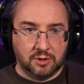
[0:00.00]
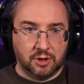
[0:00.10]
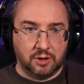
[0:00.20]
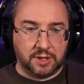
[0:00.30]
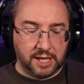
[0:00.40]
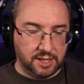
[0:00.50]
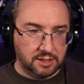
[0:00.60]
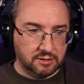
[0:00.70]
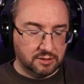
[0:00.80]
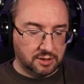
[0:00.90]

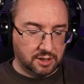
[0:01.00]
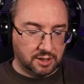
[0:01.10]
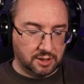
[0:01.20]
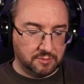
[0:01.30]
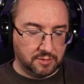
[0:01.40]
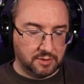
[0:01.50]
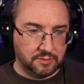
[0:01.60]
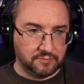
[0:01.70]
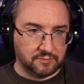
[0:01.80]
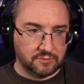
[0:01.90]
Okay. I
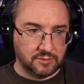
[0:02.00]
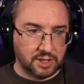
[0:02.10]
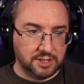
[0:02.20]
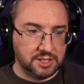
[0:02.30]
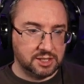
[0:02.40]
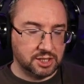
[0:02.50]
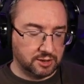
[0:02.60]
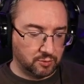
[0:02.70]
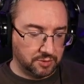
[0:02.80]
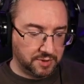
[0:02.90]
need to
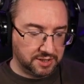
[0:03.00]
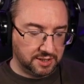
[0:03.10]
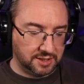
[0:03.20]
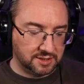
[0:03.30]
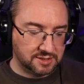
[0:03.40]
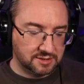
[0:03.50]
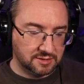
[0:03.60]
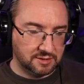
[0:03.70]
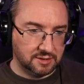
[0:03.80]
check one of my things.